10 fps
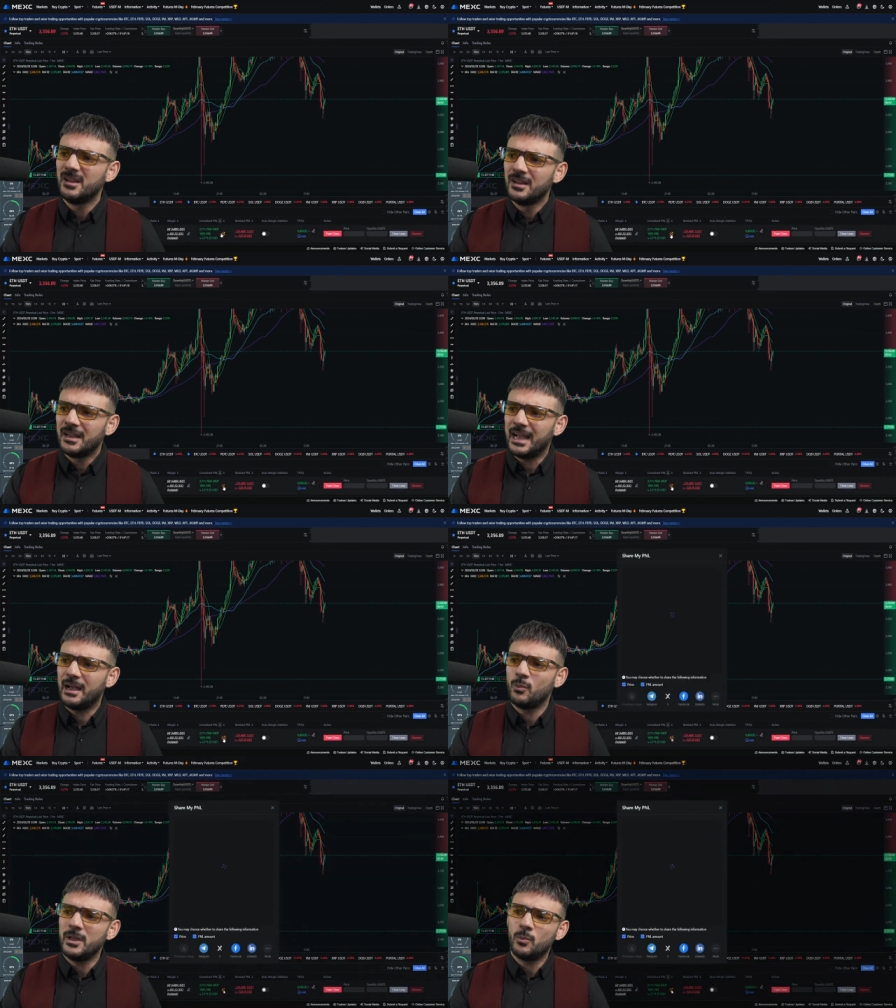And
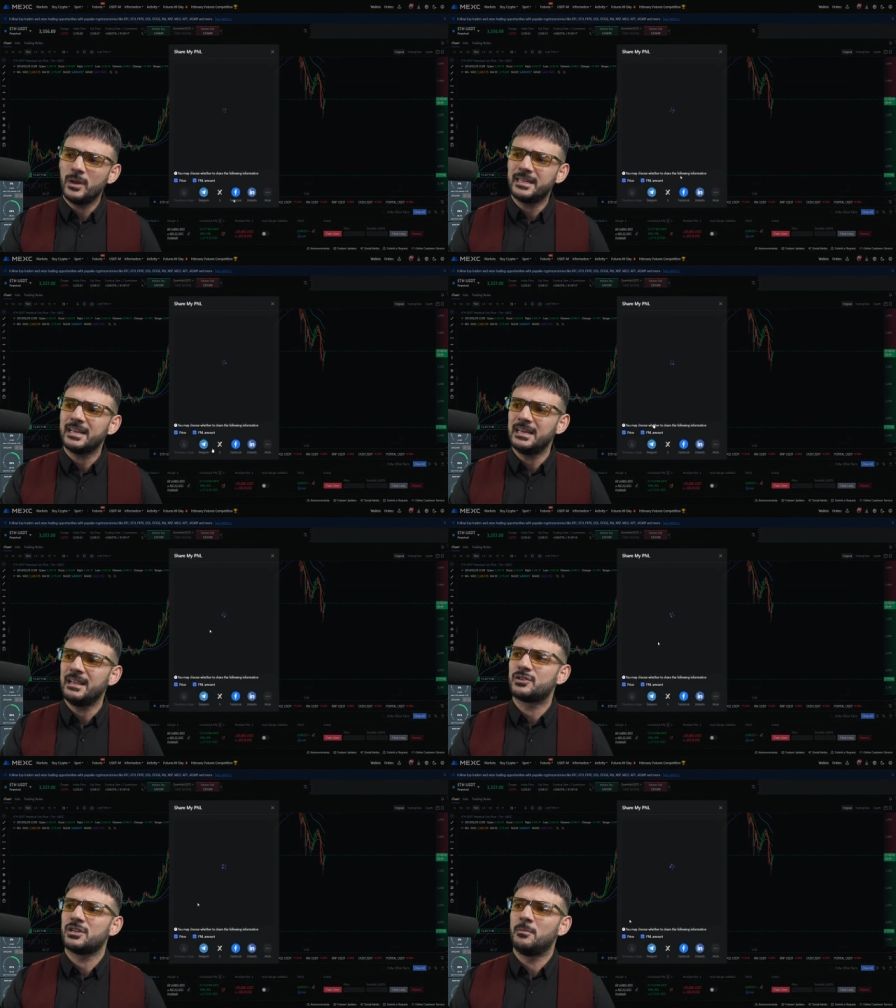we, we did leave
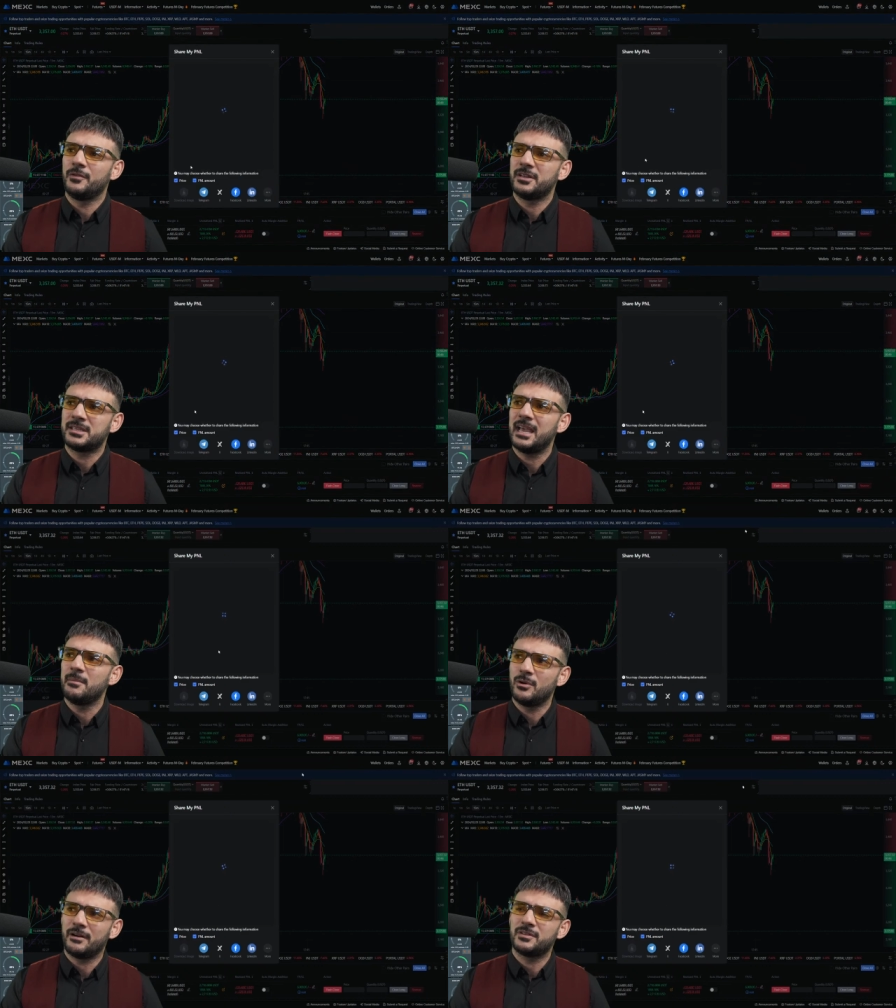some on the
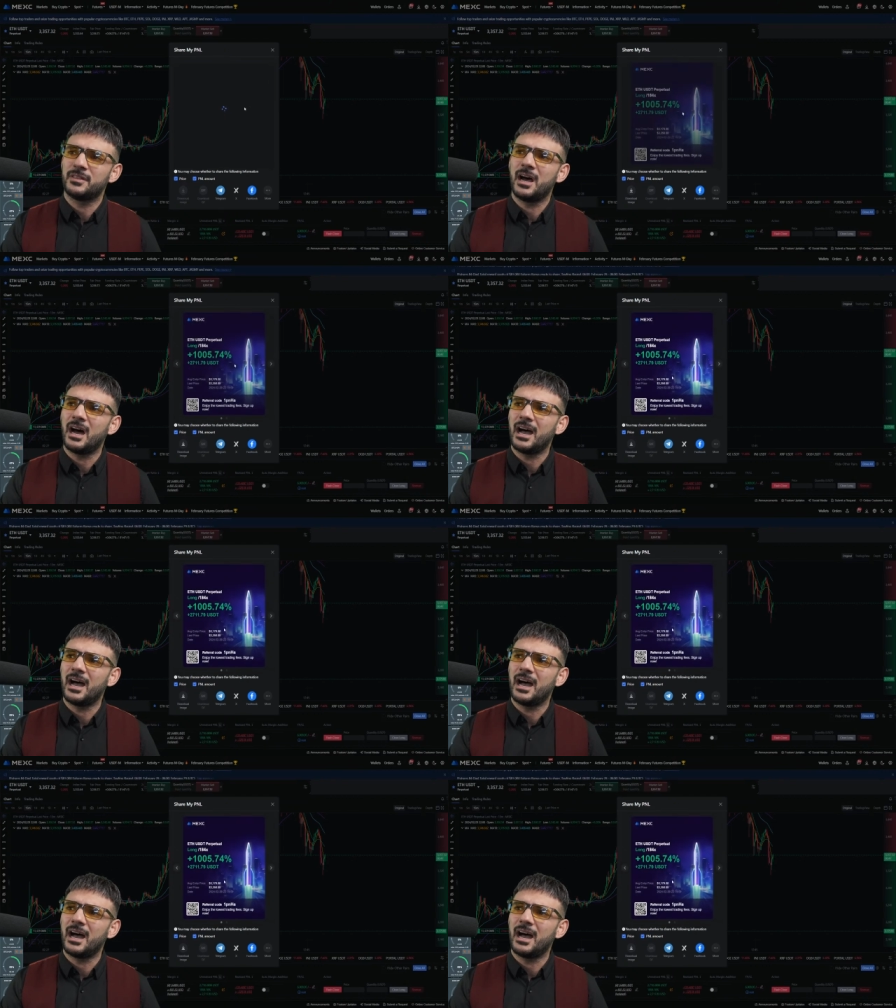table after the high.